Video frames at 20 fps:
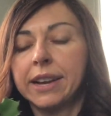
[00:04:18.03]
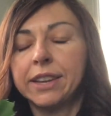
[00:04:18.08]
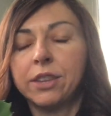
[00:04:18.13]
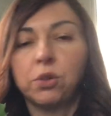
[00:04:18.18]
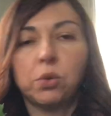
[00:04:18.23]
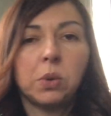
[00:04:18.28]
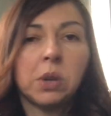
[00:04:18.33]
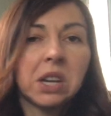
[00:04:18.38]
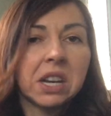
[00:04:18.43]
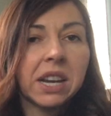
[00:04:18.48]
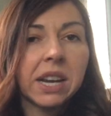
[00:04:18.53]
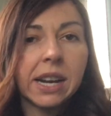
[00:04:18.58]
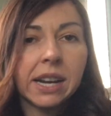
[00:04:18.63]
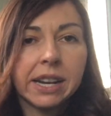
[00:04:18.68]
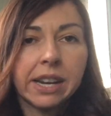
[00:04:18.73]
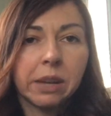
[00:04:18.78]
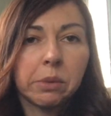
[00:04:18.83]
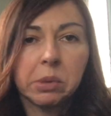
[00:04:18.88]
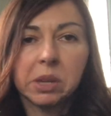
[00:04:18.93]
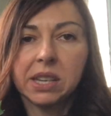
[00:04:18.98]
I took a
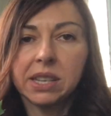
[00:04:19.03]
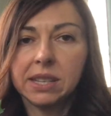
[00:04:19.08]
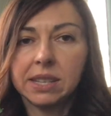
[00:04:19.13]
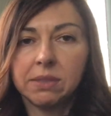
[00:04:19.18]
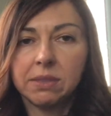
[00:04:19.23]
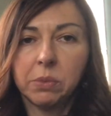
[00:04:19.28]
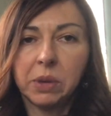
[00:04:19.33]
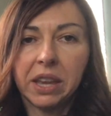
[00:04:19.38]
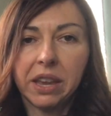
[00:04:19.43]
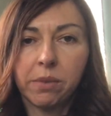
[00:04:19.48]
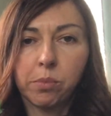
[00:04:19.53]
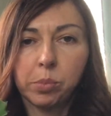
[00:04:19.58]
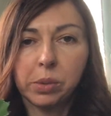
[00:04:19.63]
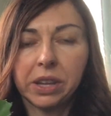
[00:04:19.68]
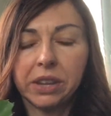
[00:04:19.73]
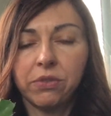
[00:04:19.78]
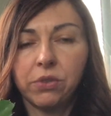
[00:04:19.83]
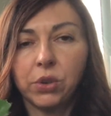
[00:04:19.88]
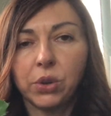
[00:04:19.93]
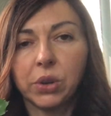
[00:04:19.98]
cutting because we have
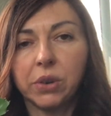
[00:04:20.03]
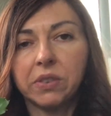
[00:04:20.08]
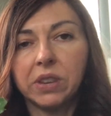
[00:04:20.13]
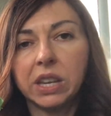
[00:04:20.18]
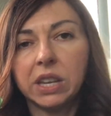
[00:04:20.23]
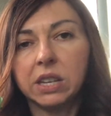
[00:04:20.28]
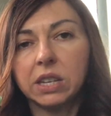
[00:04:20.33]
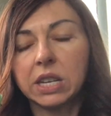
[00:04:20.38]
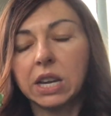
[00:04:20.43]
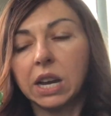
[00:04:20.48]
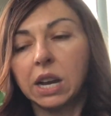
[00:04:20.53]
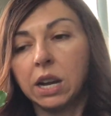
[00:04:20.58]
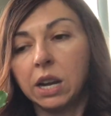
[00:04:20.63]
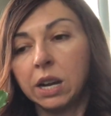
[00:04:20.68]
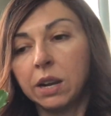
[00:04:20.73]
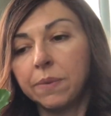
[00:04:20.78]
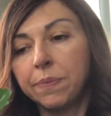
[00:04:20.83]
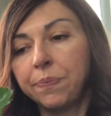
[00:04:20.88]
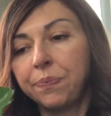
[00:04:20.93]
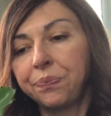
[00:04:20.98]
plenty of it,
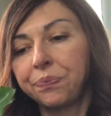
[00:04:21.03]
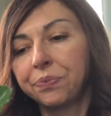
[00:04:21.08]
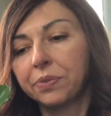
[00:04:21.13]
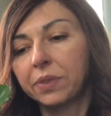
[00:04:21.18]
and